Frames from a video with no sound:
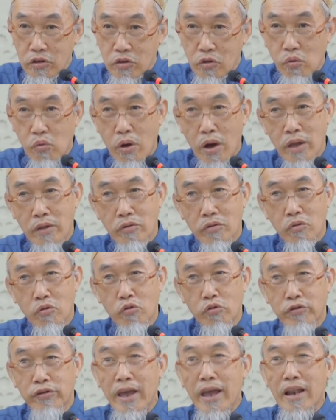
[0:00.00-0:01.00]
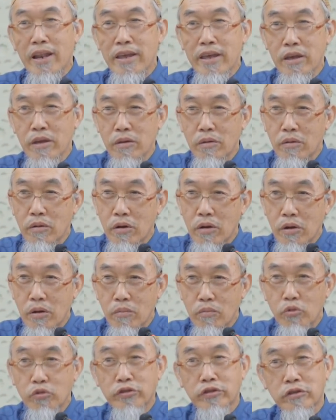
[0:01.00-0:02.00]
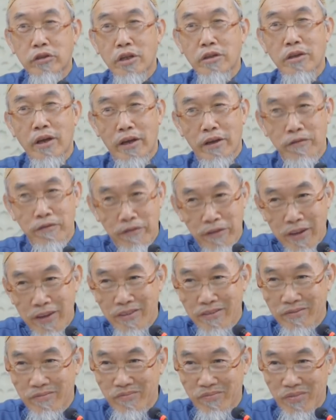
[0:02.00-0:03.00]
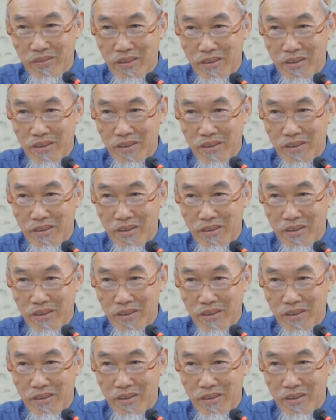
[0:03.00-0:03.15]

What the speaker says: The one who really mustata'ifin,